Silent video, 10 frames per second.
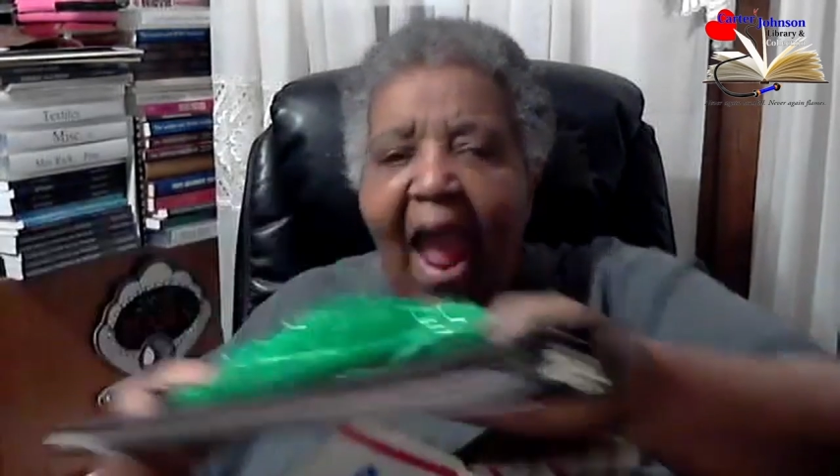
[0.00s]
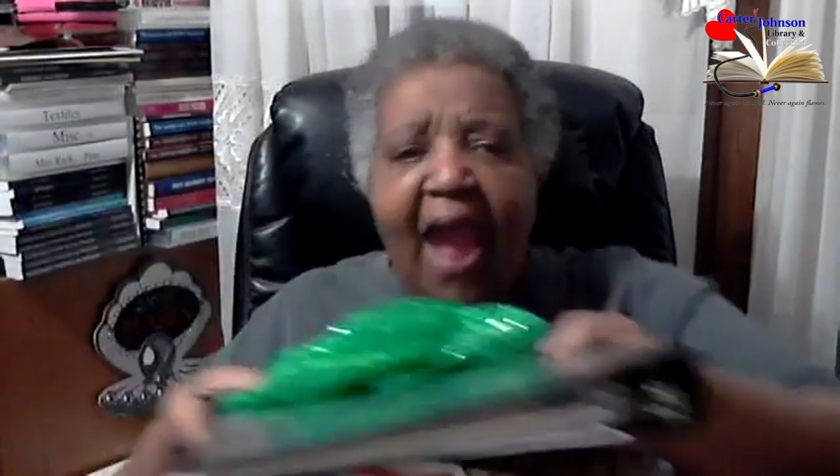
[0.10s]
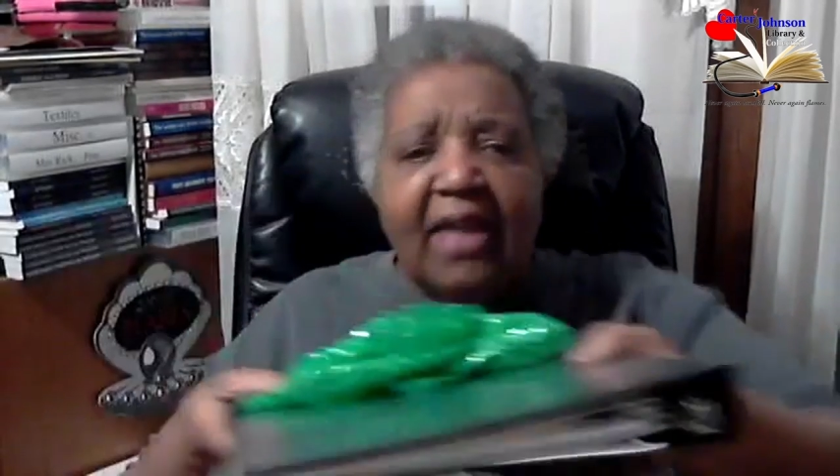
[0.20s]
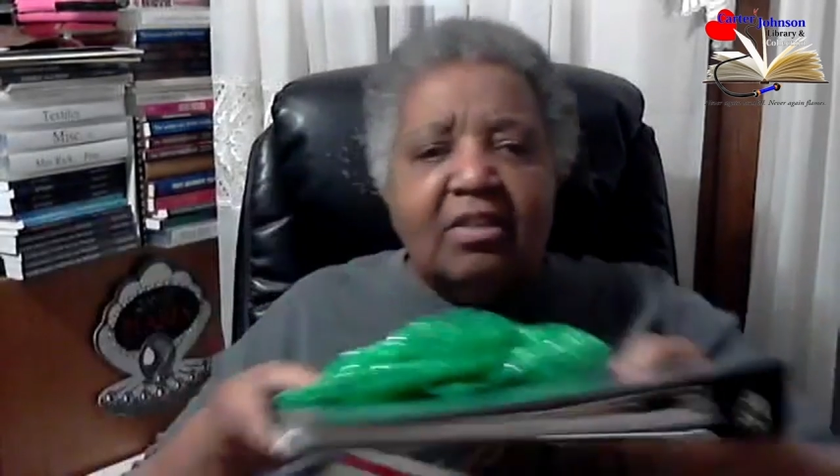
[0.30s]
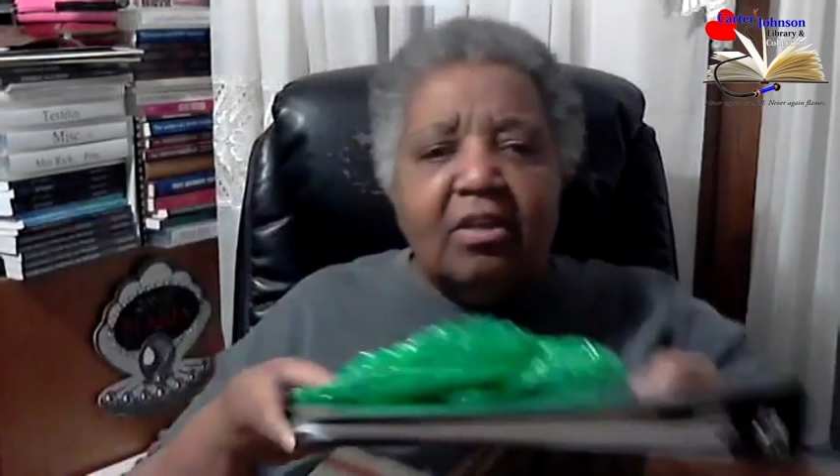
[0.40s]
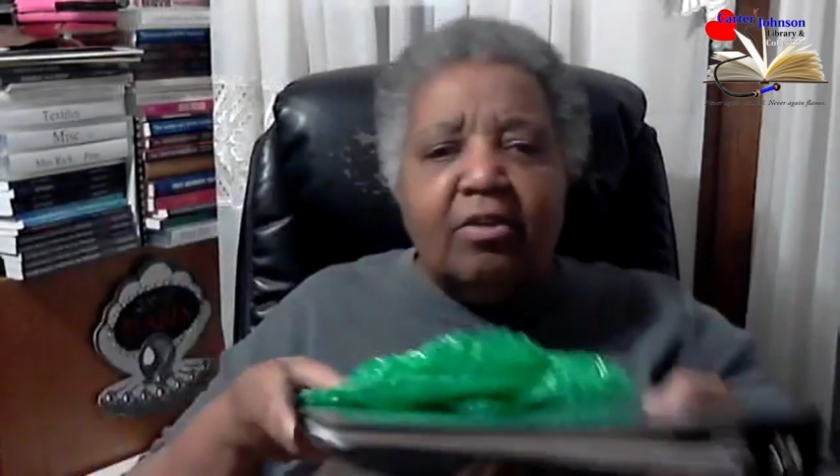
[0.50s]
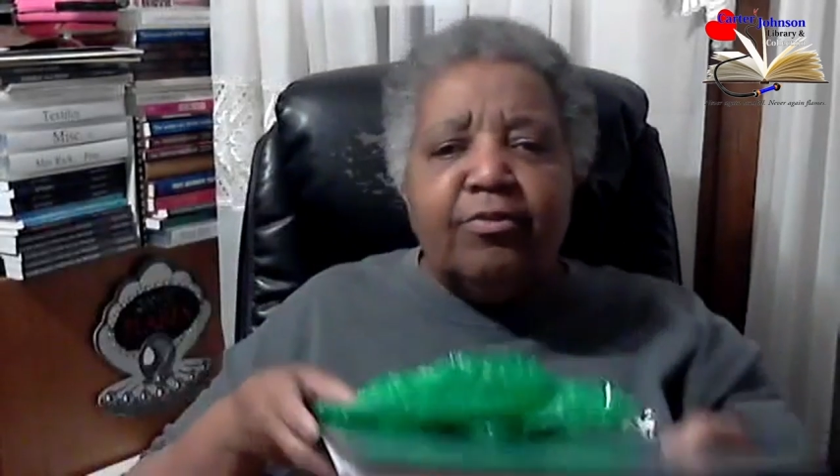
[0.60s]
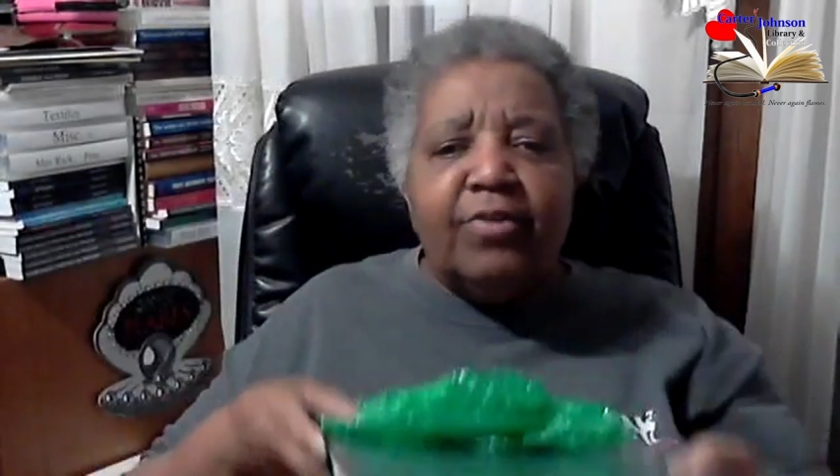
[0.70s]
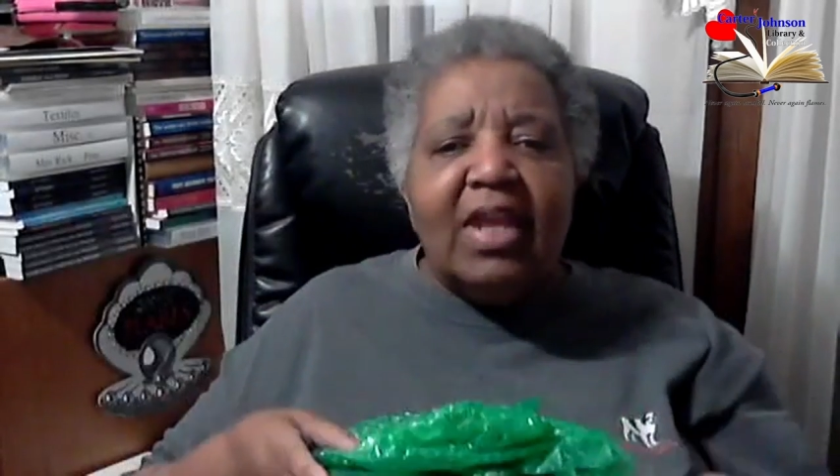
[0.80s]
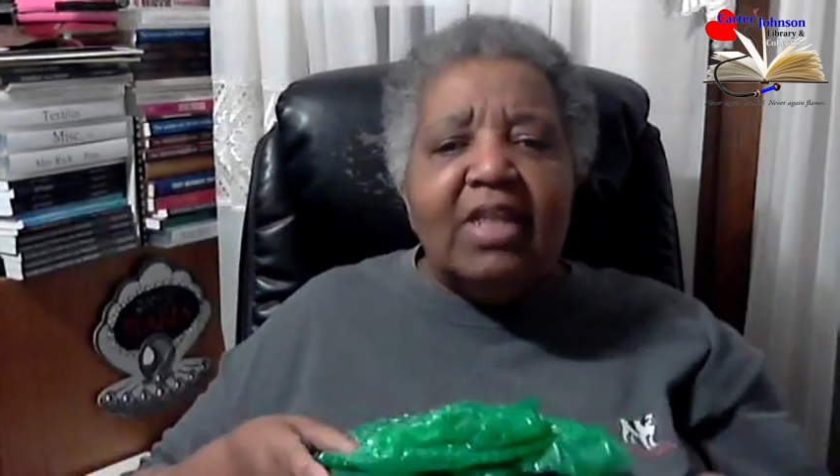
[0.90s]

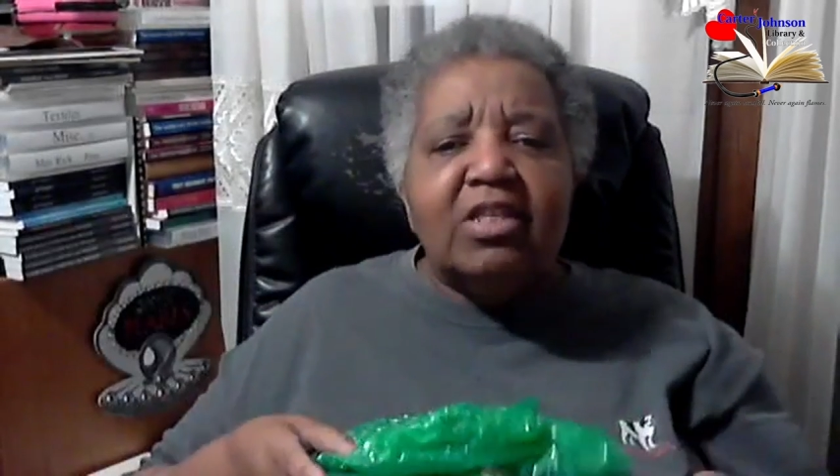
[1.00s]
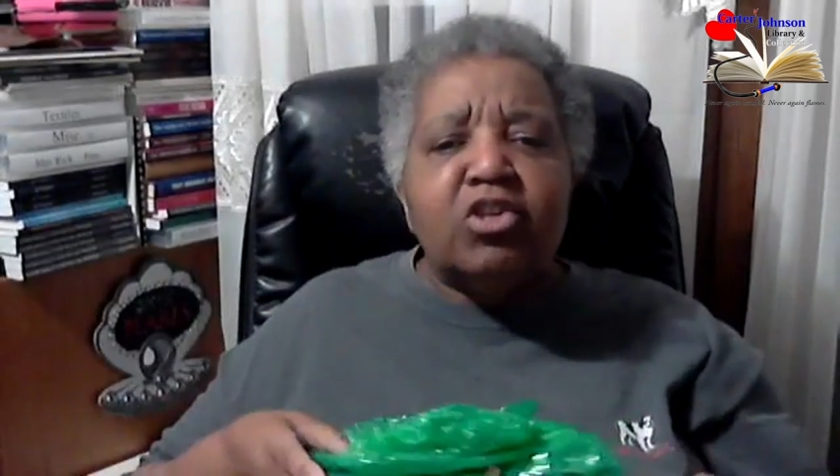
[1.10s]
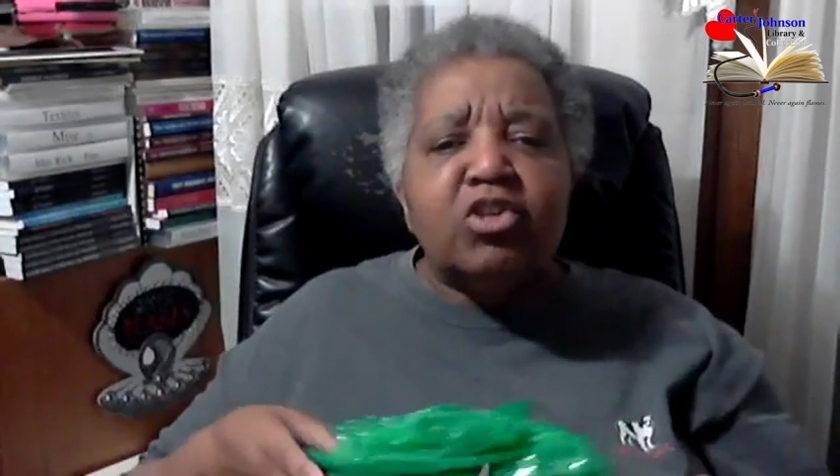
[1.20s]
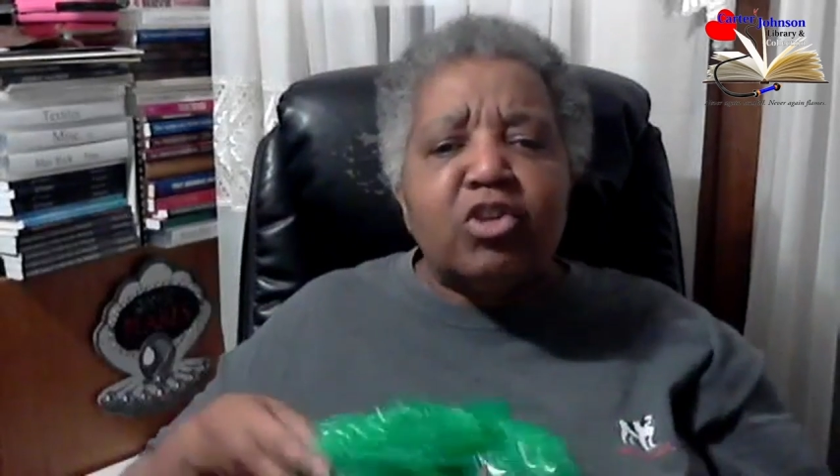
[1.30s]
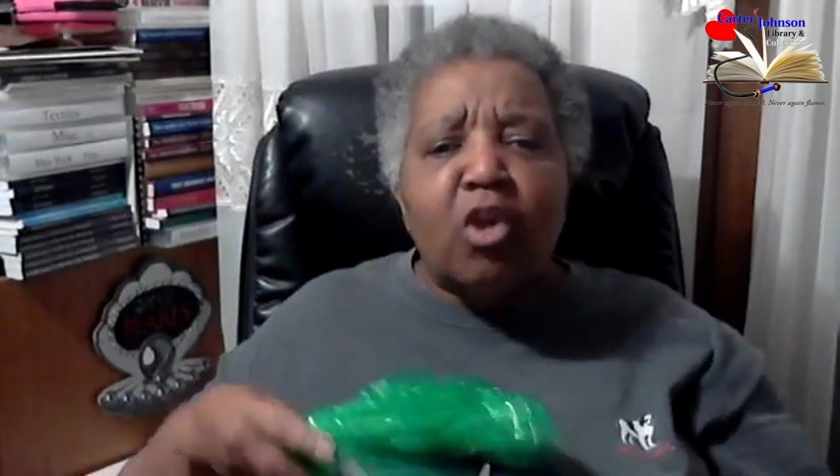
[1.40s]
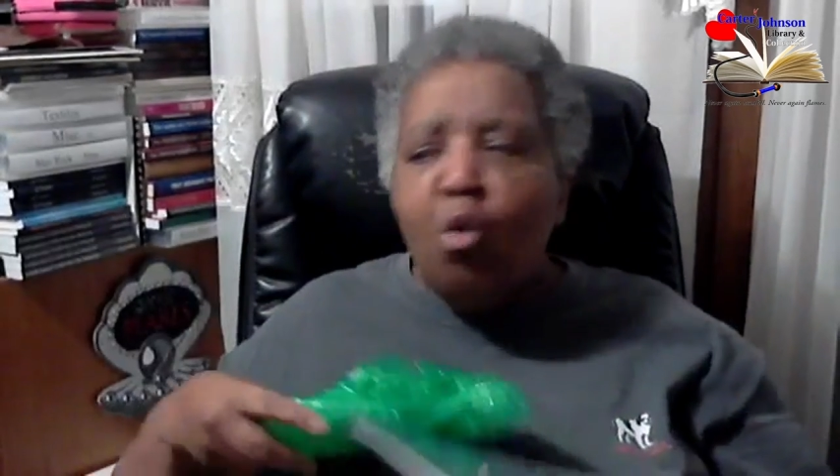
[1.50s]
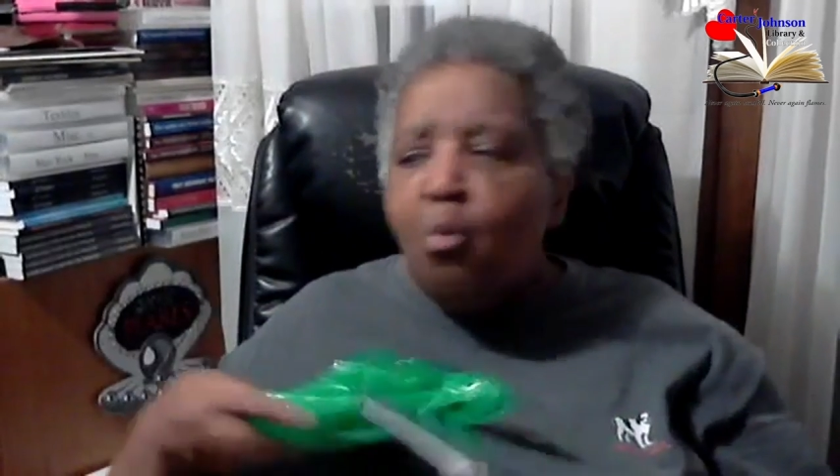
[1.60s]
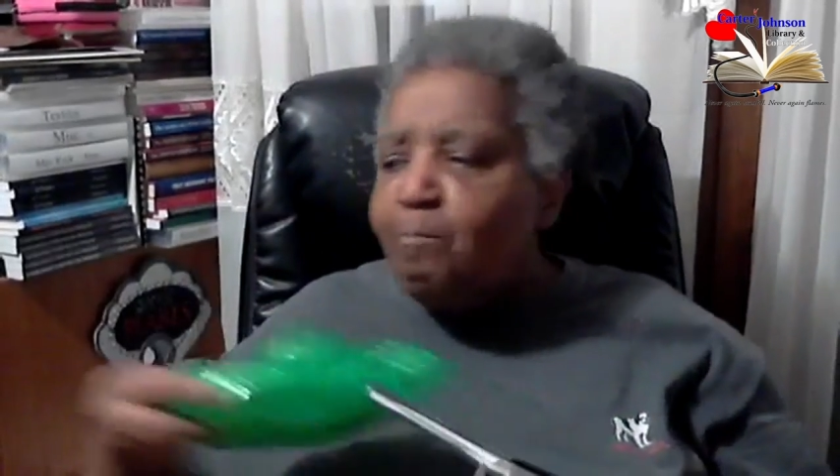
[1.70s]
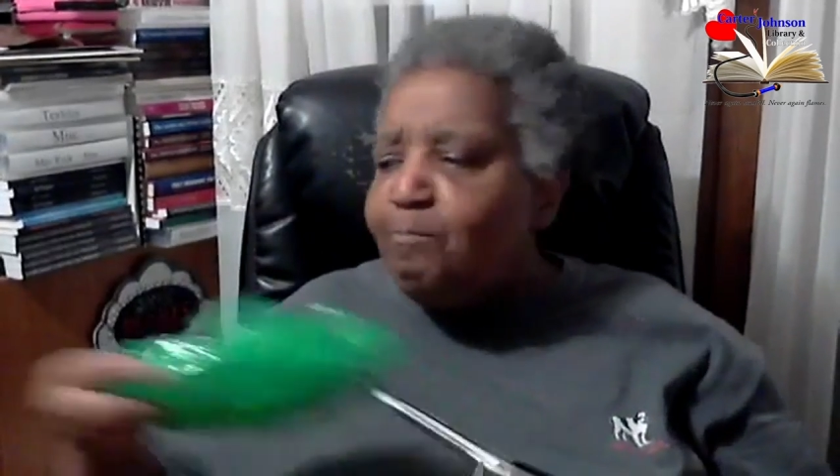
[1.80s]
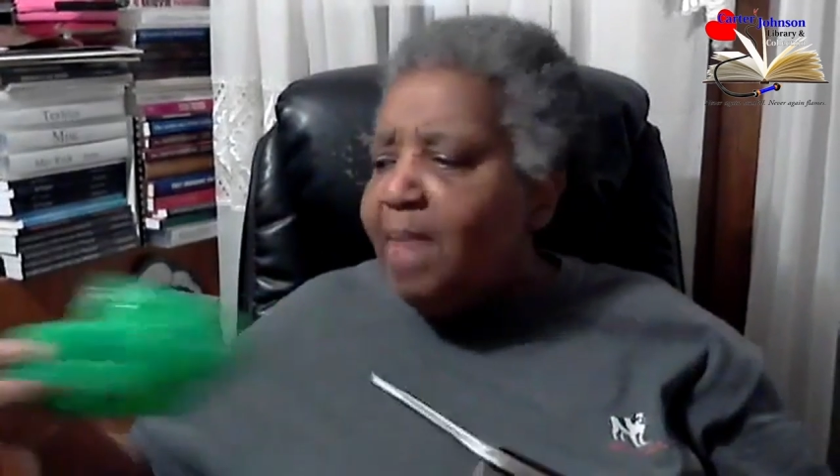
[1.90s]
active in so
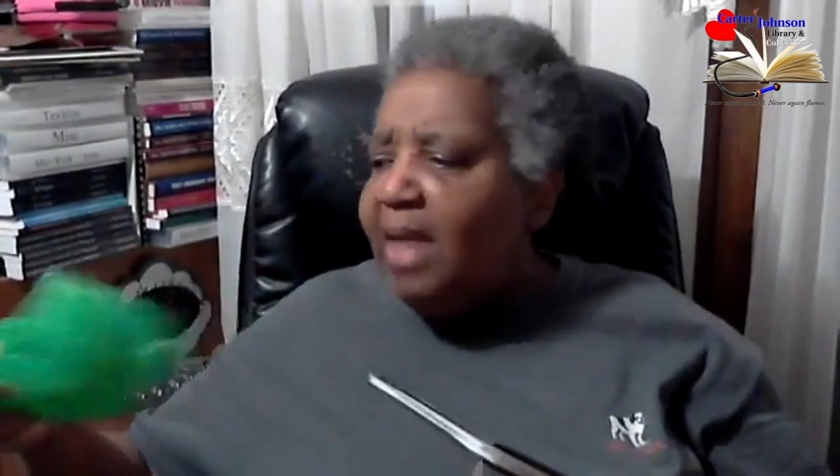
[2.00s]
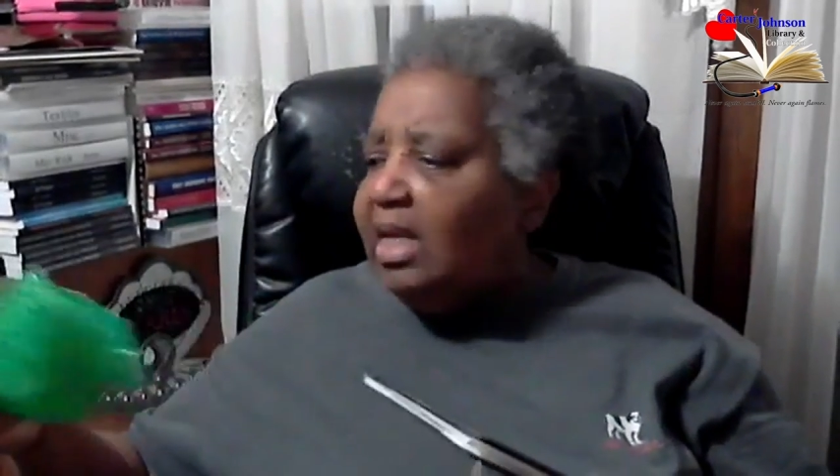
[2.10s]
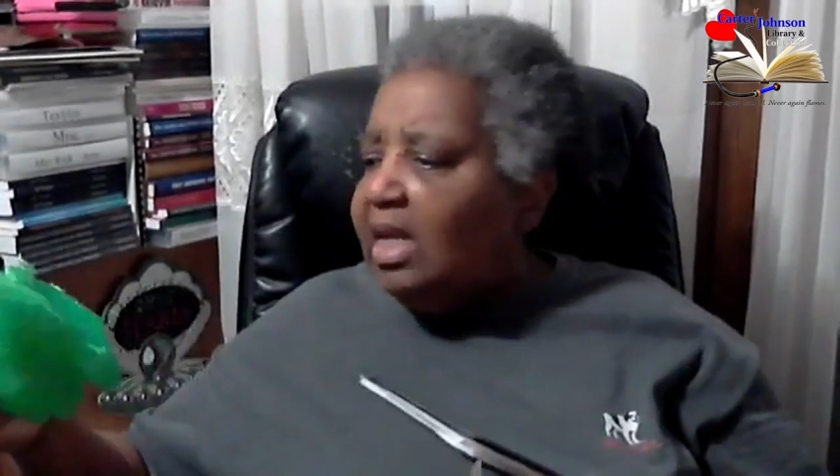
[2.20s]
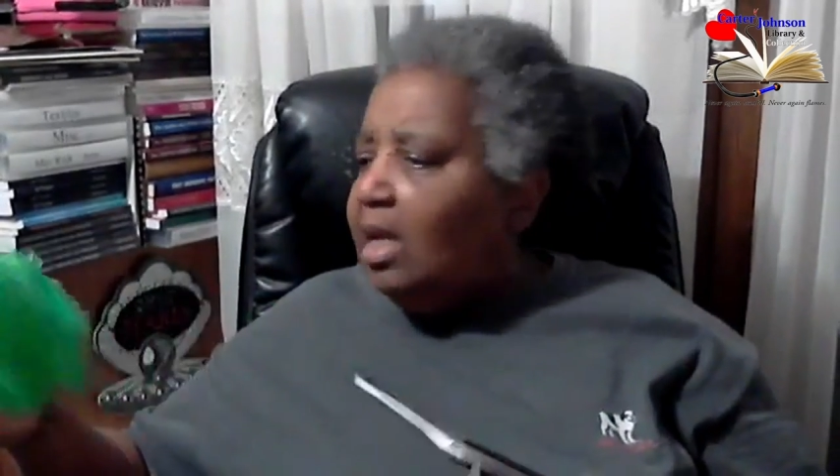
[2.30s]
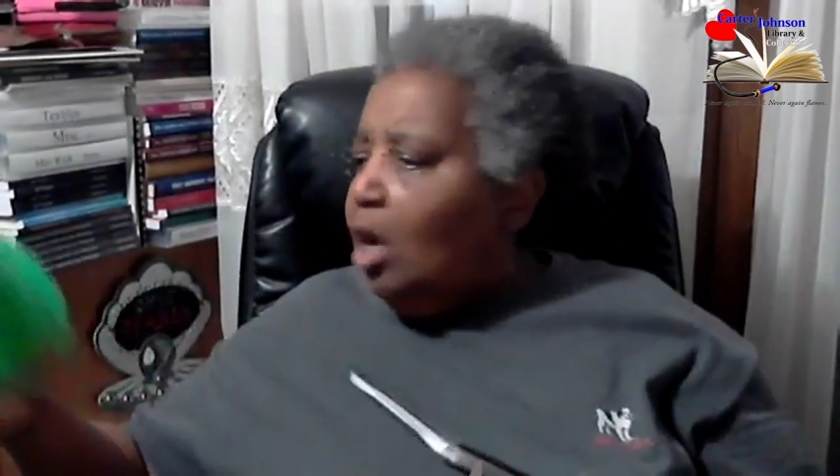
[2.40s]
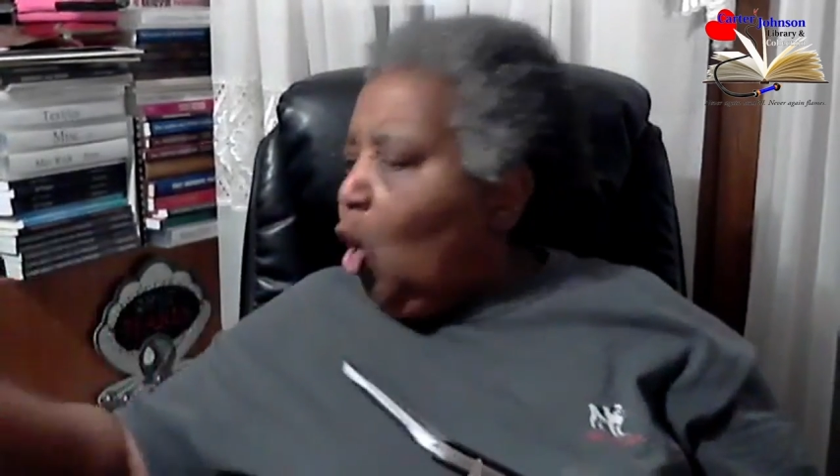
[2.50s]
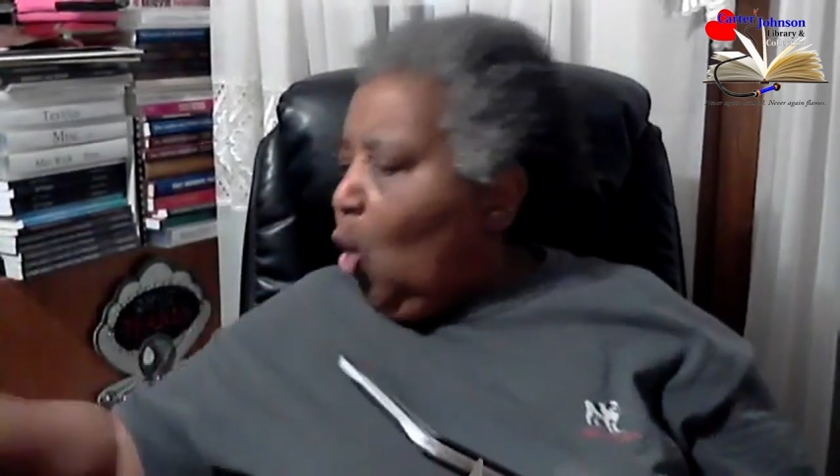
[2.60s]
many